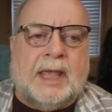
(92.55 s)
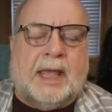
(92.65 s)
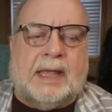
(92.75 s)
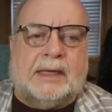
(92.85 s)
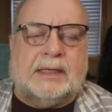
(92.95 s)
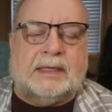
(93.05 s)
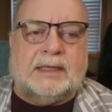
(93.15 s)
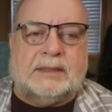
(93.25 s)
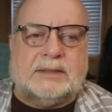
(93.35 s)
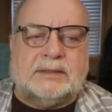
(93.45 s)
And
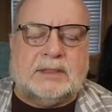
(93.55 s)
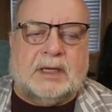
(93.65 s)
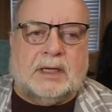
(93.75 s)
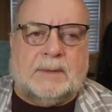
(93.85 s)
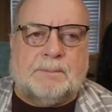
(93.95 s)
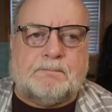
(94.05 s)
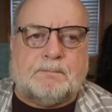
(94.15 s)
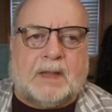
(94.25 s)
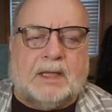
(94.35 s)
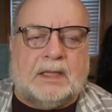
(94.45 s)
it's a
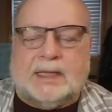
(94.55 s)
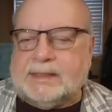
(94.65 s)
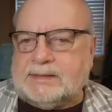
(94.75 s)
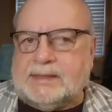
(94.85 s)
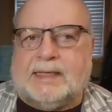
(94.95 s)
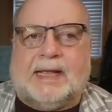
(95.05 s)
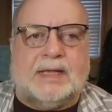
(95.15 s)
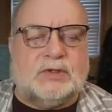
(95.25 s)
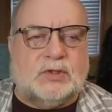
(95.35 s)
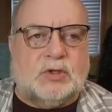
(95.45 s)
lesson that
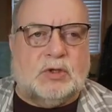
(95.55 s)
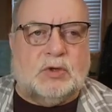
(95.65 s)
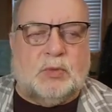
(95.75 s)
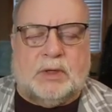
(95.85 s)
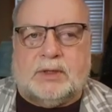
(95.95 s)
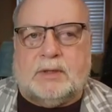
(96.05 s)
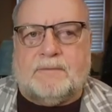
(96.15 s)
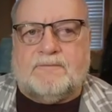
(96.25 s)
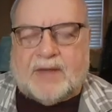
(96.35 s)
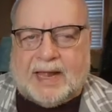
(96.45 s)
has to do with the
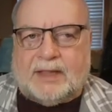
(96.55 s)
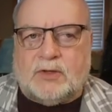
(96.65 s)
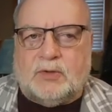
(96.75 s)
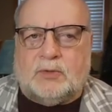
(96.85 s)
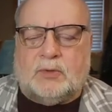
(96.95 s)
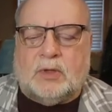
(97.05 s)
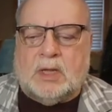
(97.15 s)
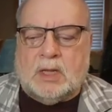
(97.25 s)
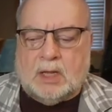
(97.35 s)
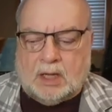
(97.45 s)
value
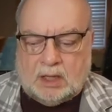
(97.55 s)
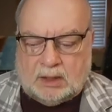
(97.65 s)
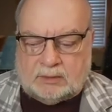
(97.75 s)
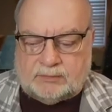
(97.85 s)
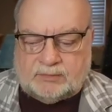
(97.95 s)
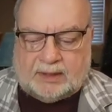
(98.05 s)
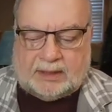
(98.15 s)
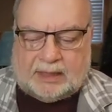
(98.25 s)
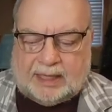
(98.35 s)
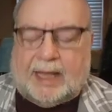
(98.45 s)
of
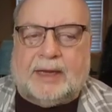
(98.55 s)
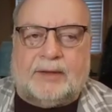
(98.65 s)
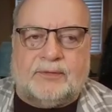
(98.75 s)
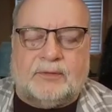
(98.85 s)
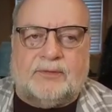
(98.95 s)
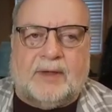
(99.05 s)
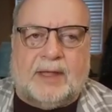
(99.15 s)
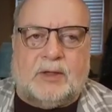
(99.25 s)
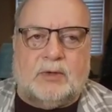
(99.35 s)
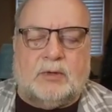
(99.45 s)
life. The
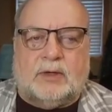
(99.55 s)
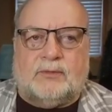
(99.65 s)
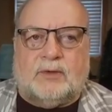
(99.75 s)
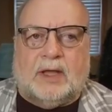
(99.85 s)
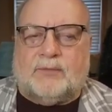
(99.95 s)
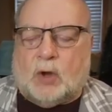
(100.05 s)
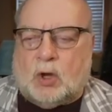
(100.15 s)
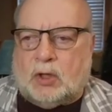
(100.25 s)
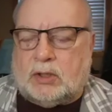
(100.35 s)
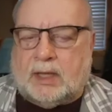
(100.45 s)
value of life.
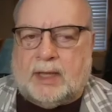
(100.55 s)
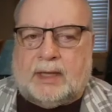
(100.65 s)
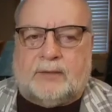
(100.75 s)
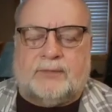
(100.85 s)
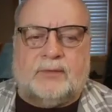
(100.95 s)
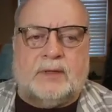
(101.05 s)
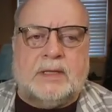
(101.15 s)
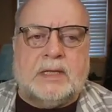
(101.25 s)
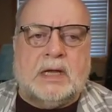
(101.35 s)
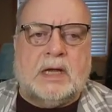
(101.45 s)
All life,
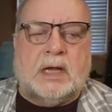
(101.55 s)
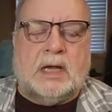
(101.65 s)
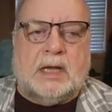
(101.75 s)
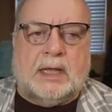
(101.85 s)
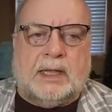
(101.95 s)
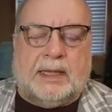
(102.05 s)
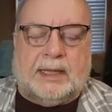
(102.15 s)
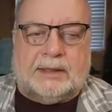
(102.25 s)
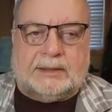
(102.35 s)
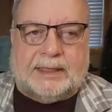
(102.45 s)

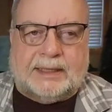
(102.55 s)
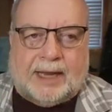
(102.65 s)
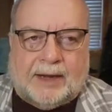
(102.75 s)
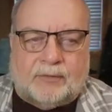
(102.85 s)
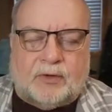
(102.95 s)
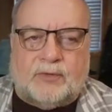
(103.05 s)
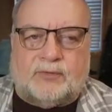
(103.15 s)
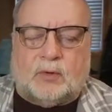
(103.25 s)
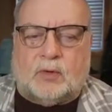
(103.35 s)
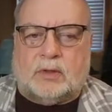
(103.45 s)
and in every
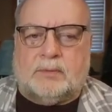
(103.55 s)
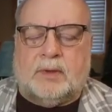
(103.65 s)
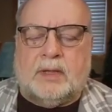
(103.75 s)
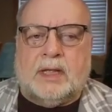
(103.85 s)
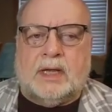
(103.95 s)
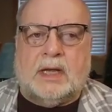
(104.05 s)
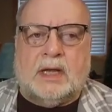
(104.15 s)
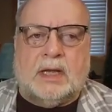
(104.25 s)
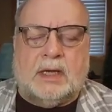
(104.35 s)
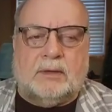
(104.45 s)
form,
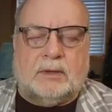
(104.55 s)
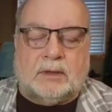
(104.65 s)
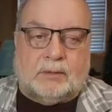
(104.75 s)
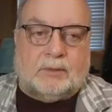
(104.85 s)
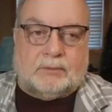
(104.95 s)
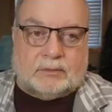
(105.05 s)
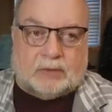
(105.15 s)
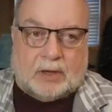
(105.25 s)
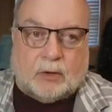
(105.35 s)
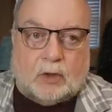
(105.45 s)

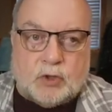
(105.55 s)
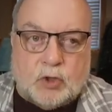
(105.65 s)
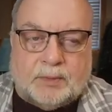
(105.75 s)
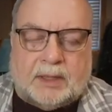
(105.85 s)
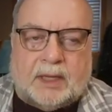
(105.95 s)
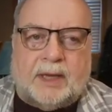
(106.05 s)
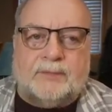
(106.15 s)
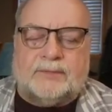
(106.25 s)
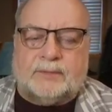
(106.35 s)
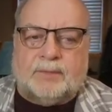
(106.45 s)
all human life,